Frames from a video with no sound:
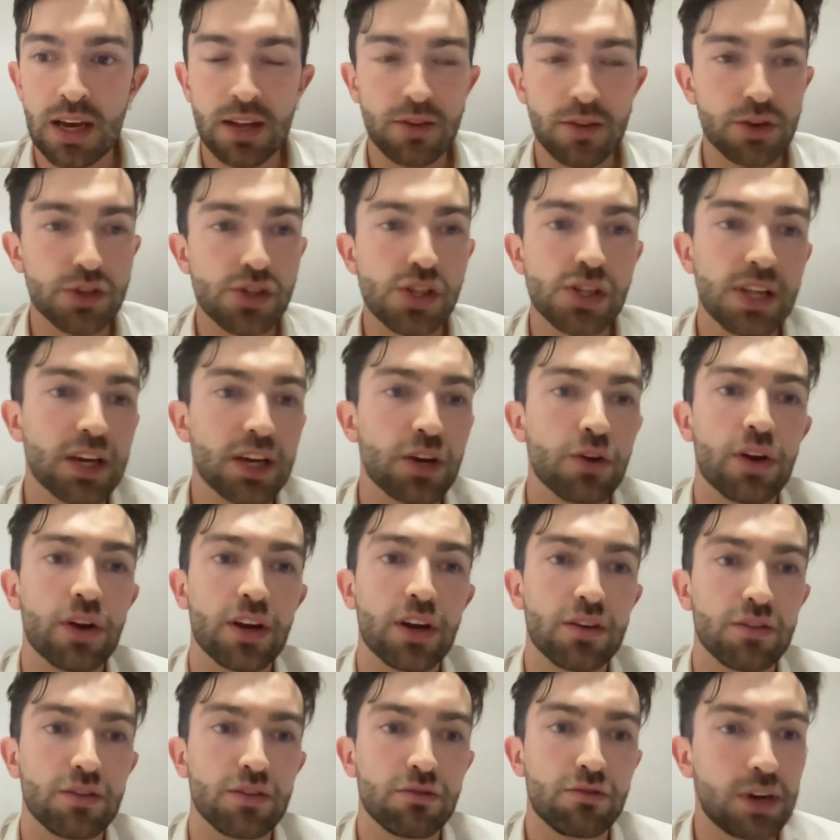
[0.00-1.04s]
There's a
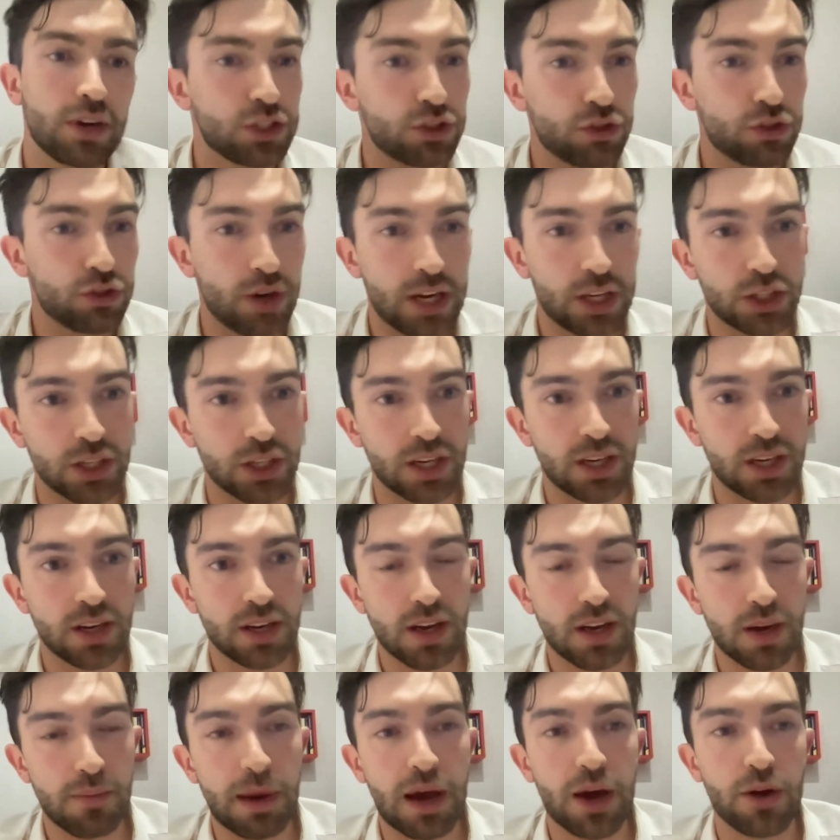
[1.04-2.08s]
lingering frustration
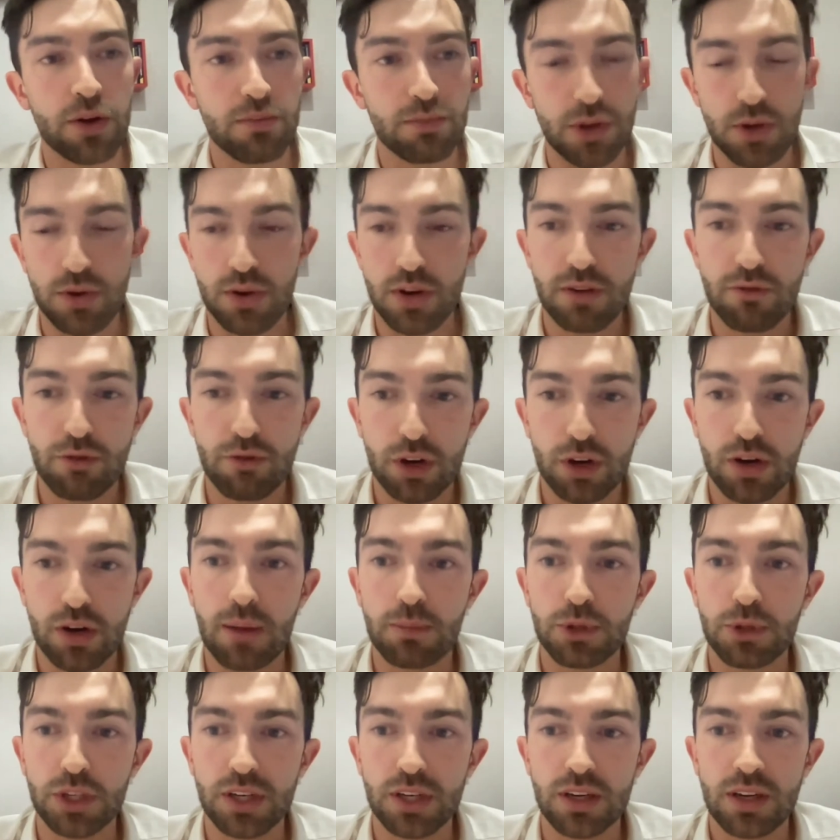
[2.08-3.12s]
about impunity for
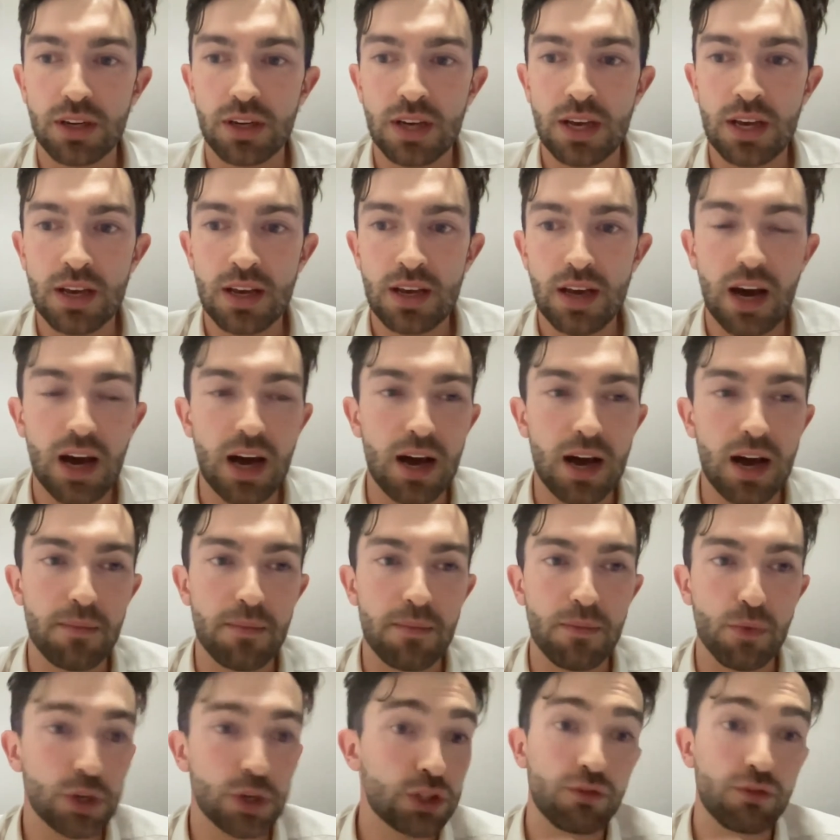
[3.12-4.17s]
corruption,
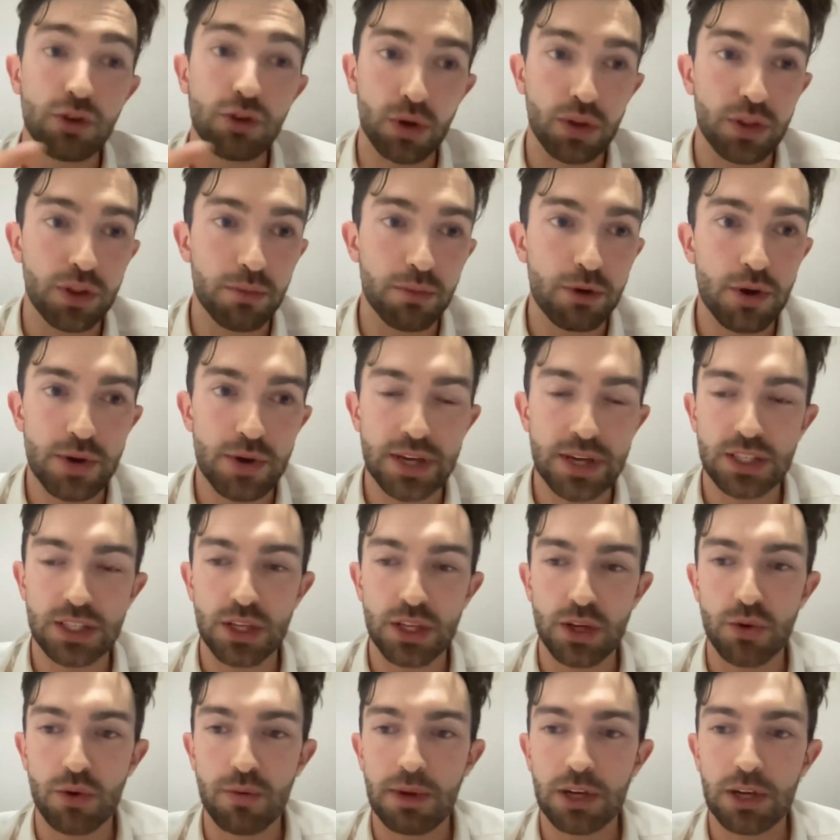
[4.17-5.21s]
which fueled the protests
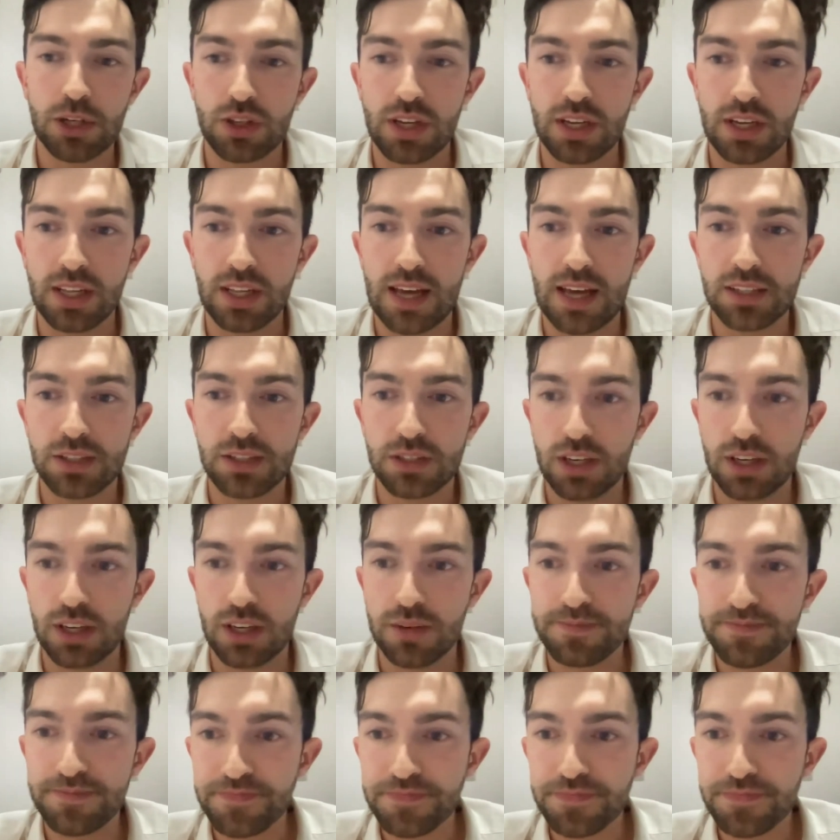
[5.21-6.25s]
that you were mentioning last year.